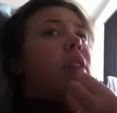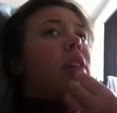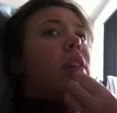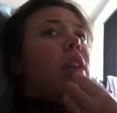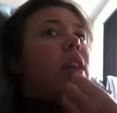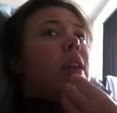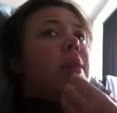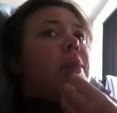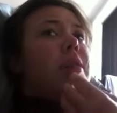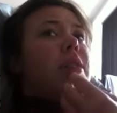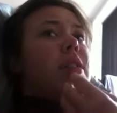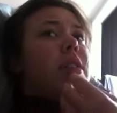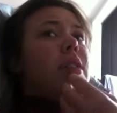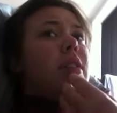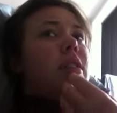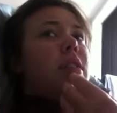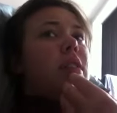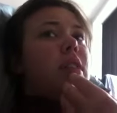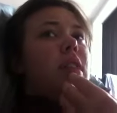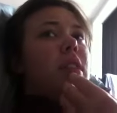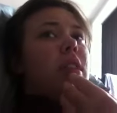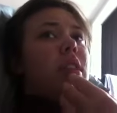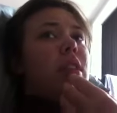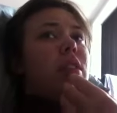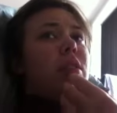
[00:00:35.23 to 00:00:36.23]
an episode and
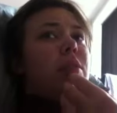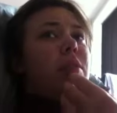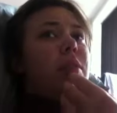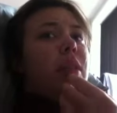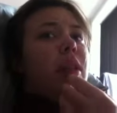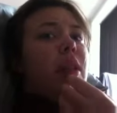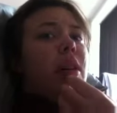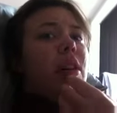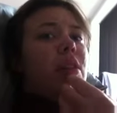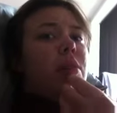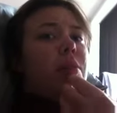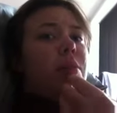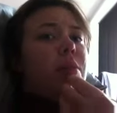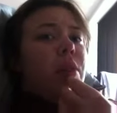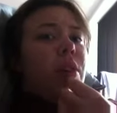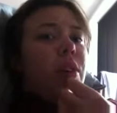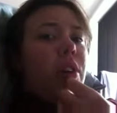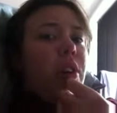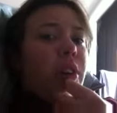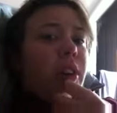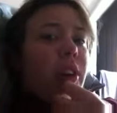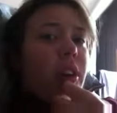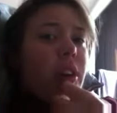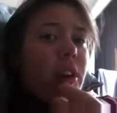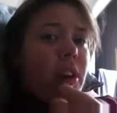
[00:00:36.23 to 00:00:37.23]
then do my
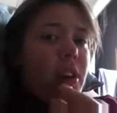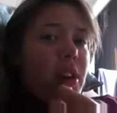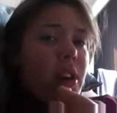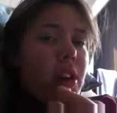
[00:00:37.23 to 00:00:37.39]
homework.